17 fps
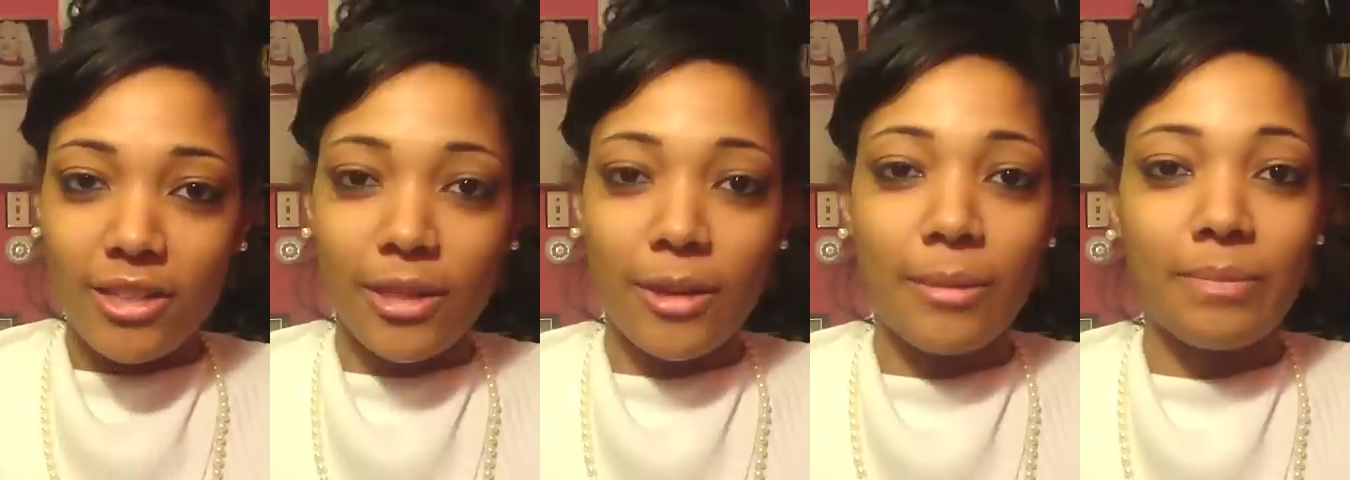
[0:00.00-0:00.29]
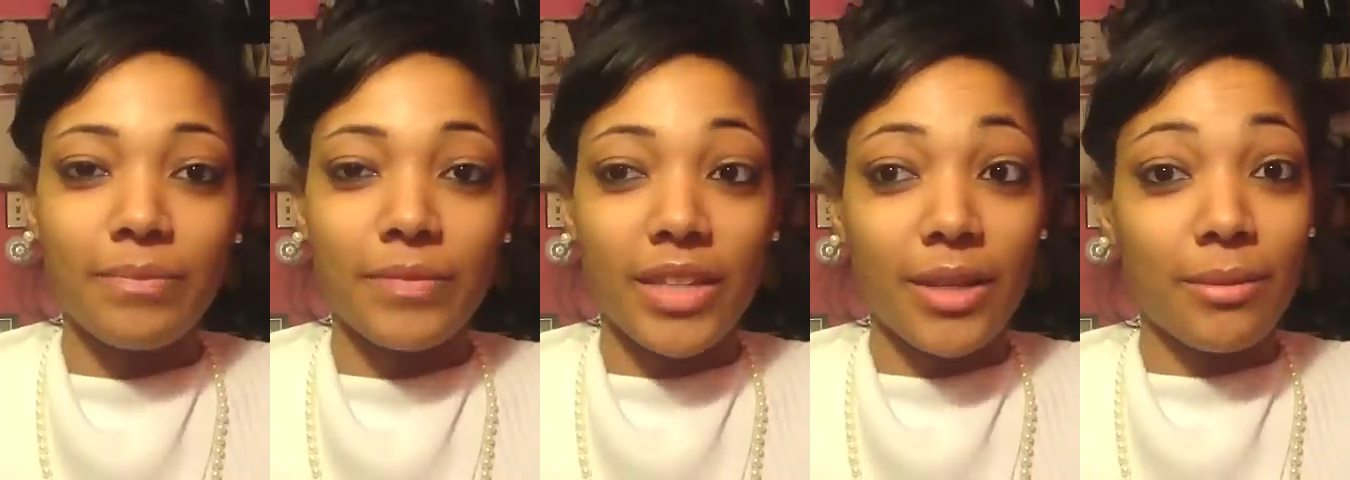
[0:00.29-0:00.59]
So
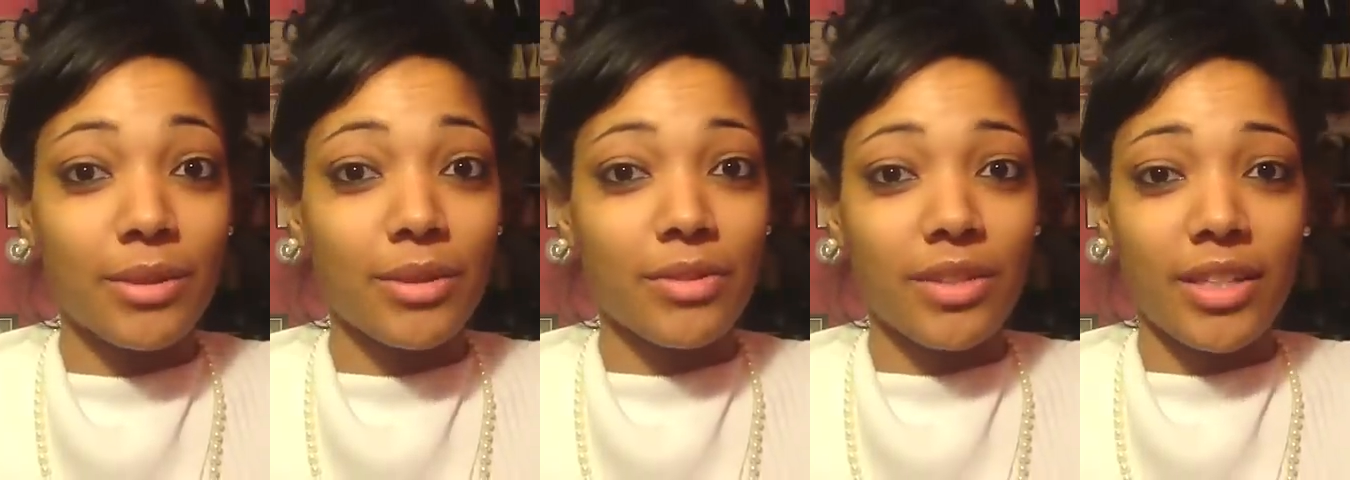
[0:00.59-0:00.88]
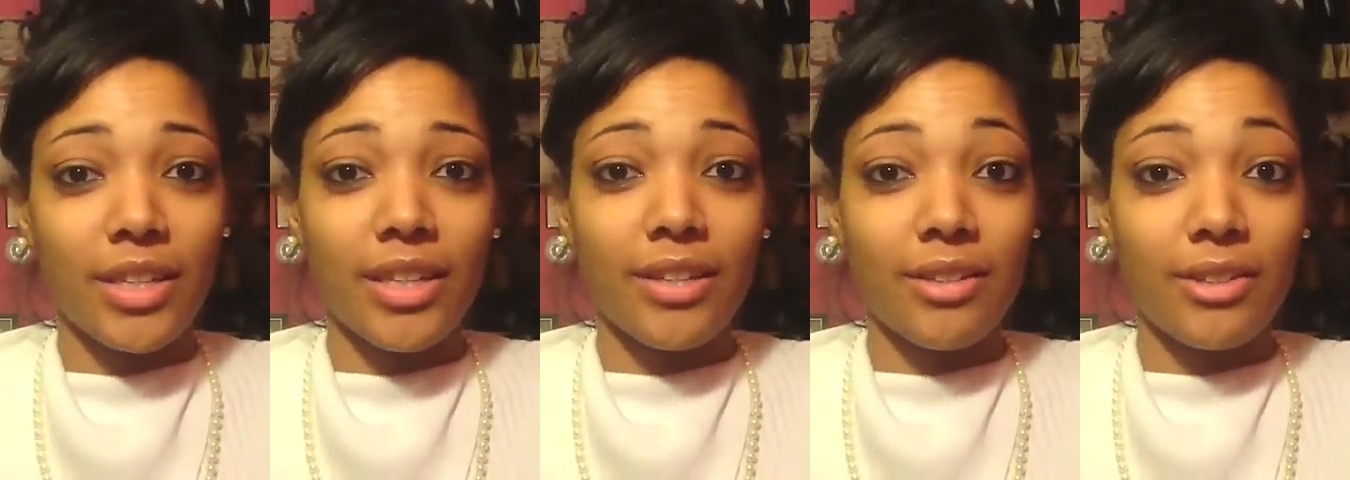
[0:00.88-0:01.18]
it was
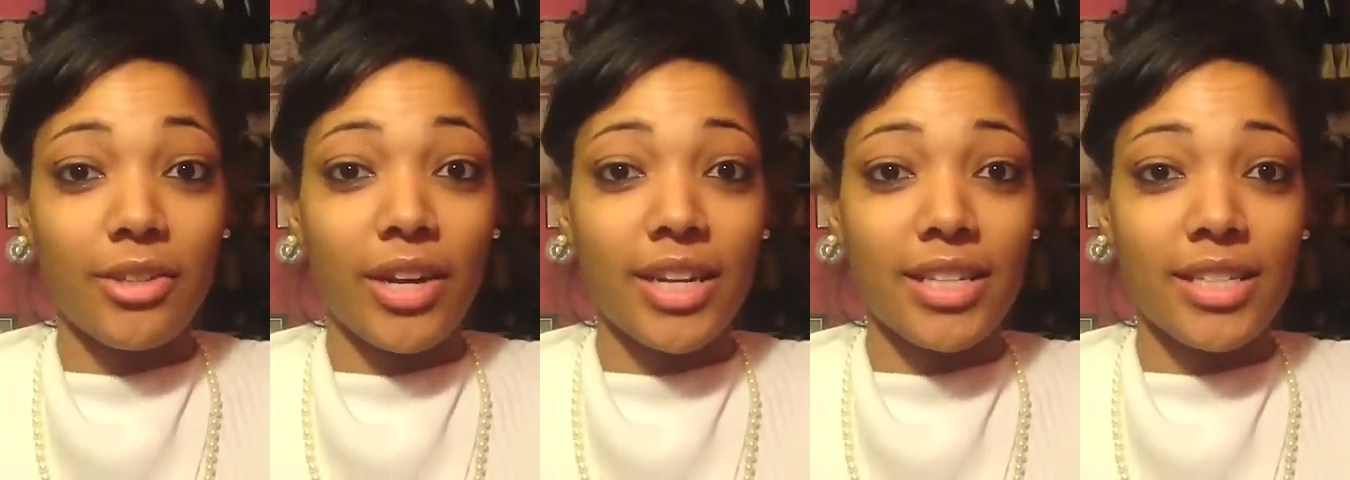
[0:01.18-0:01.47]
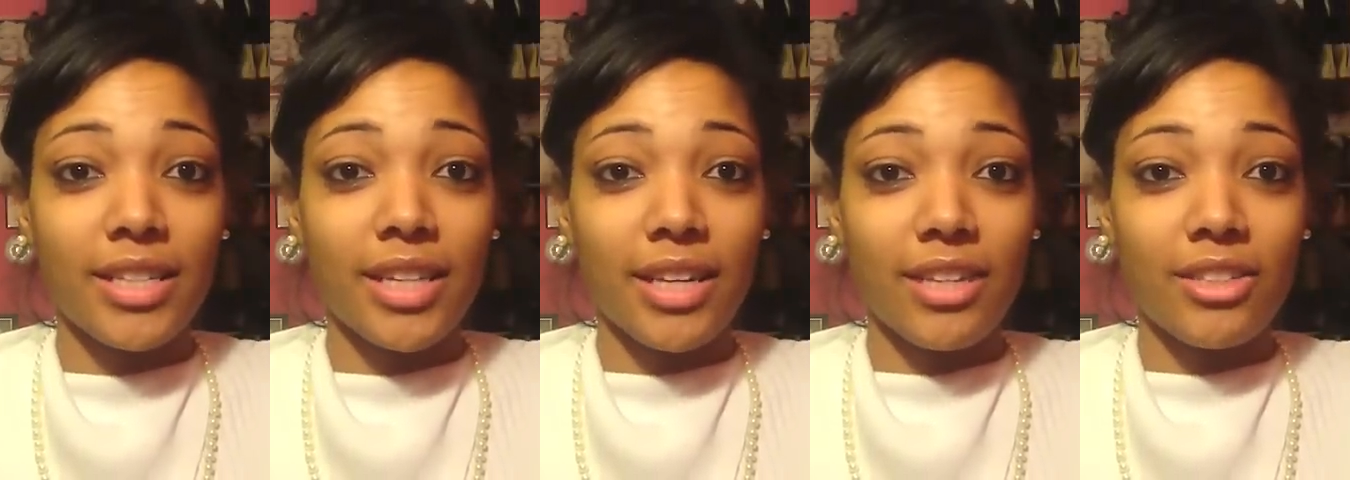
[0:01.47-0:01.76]
really
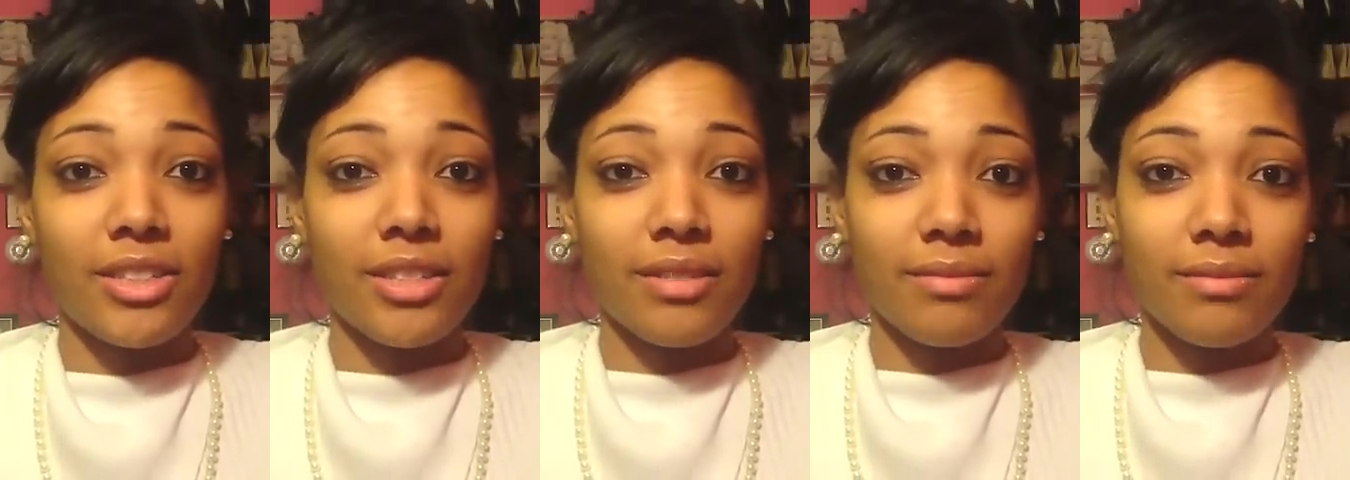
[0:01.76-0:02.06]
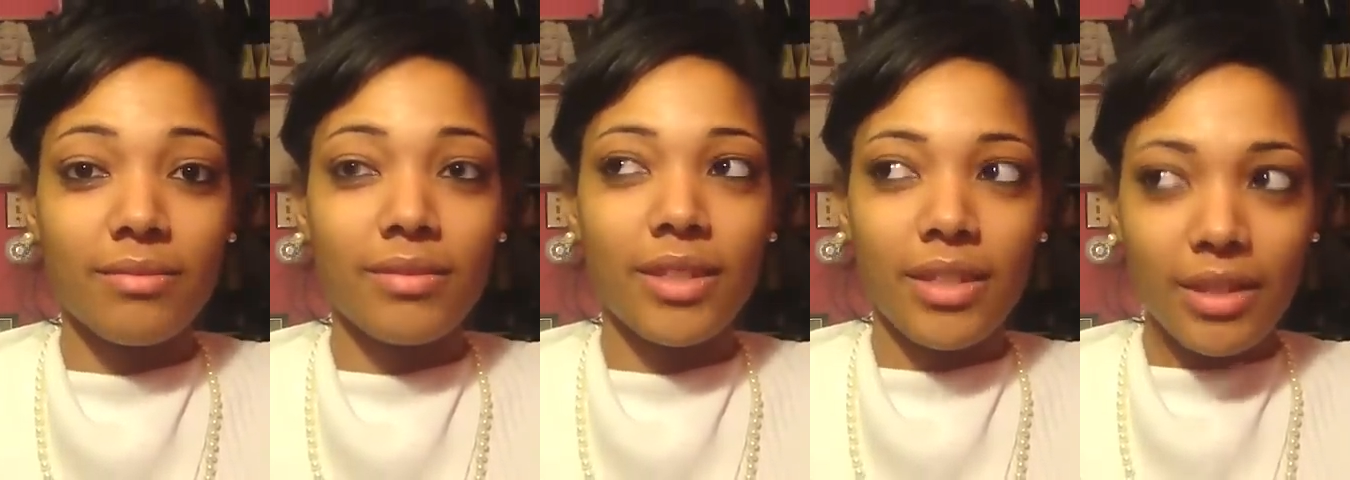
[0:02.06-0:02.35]
crazy. Like she
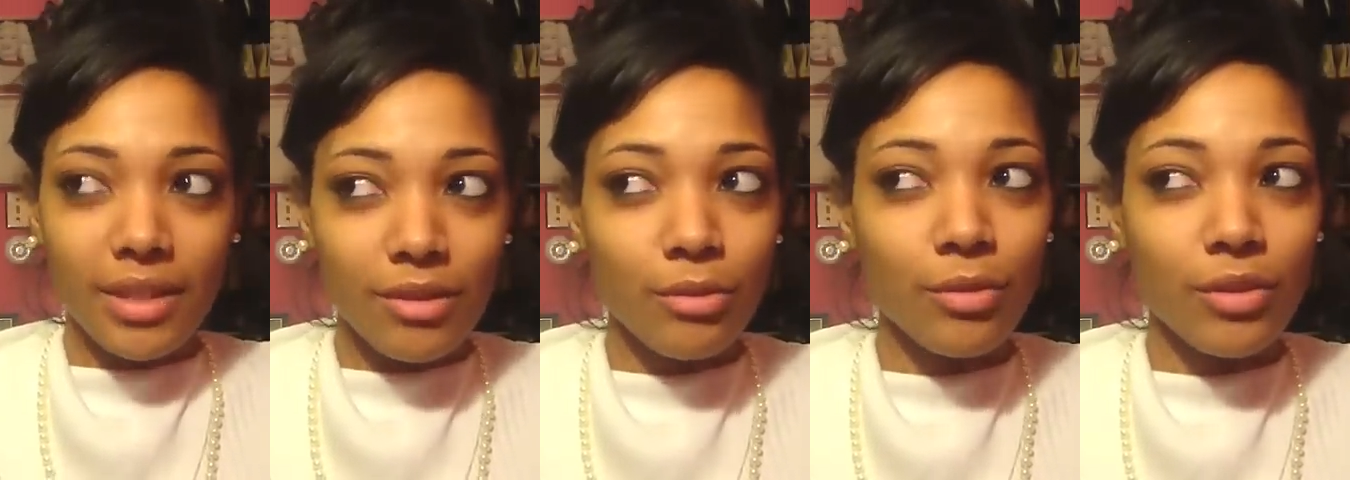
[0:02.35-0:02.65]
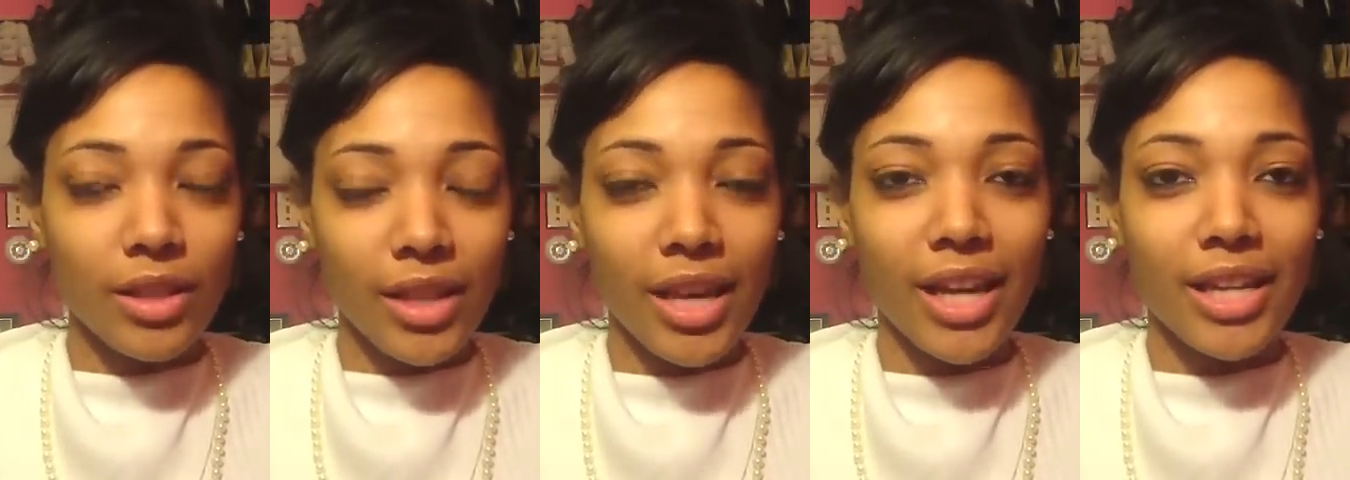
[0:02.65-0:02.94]

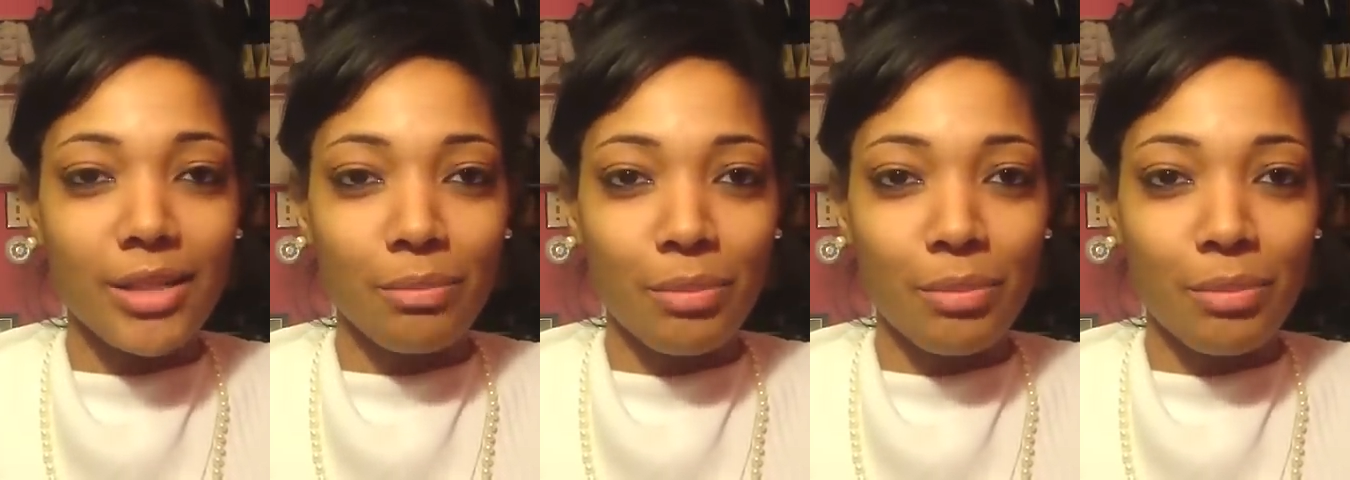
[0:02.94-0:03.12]
really had to